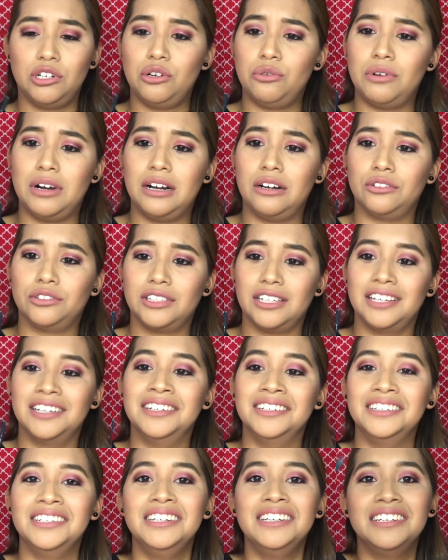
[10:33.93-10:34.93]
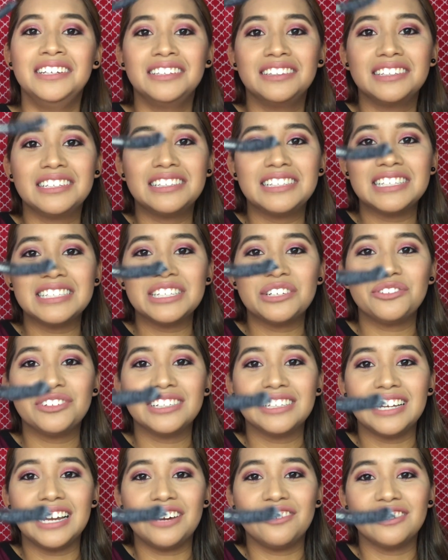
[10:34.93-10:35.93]
Oh wow, that doesn't
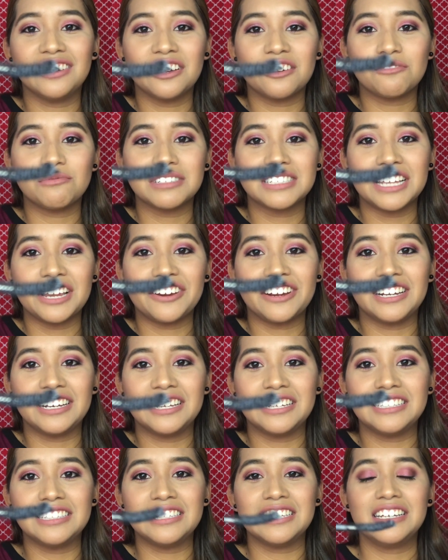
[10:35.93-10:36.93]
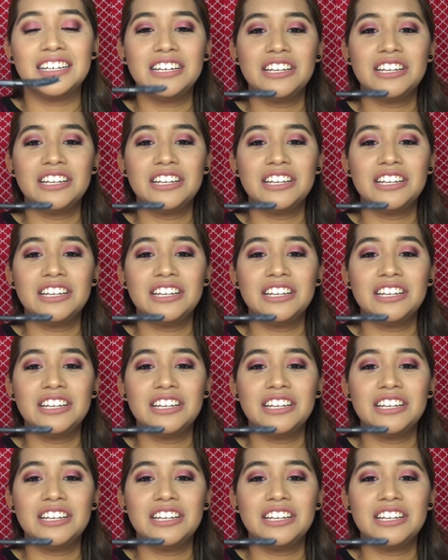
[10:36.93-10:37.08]
really have a lot of mascara in it.